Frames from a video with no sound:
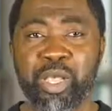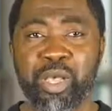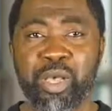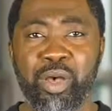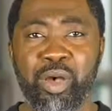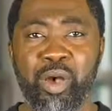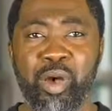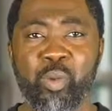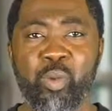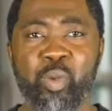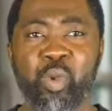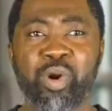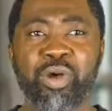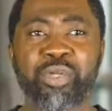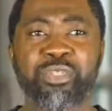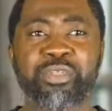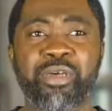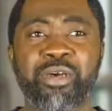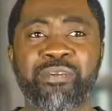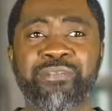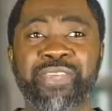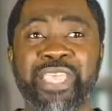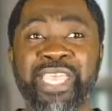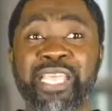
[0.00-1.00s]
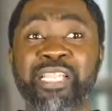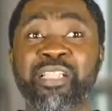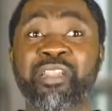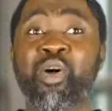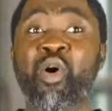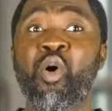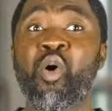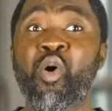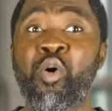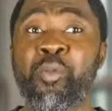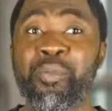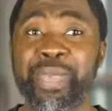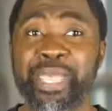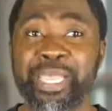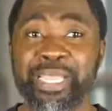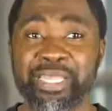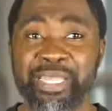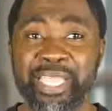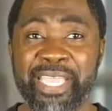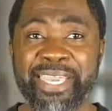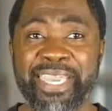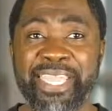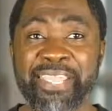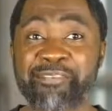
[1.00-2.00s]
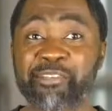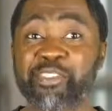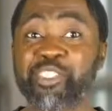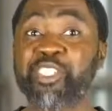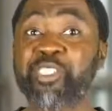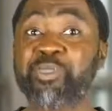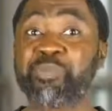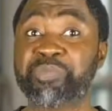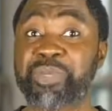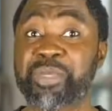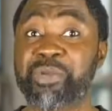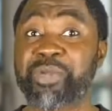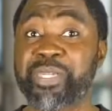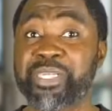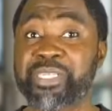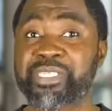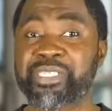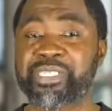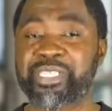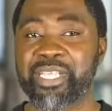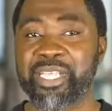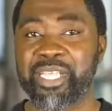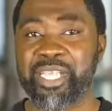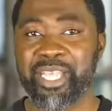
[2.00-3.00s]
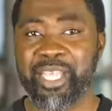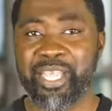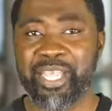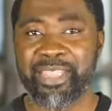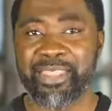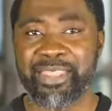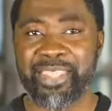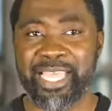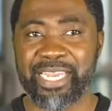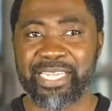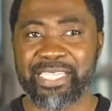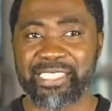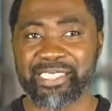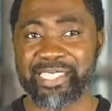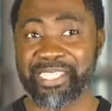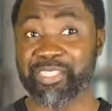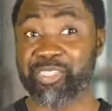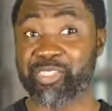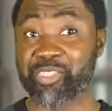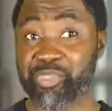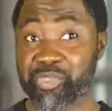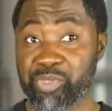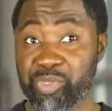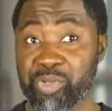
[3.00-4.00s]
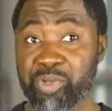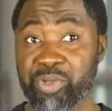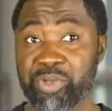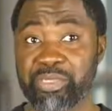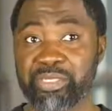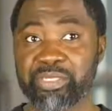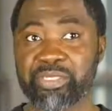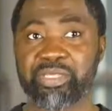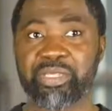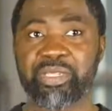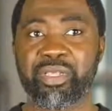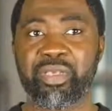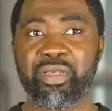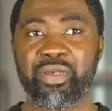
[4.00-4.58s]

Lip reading: or ward off ill omen and evil spirits that is the source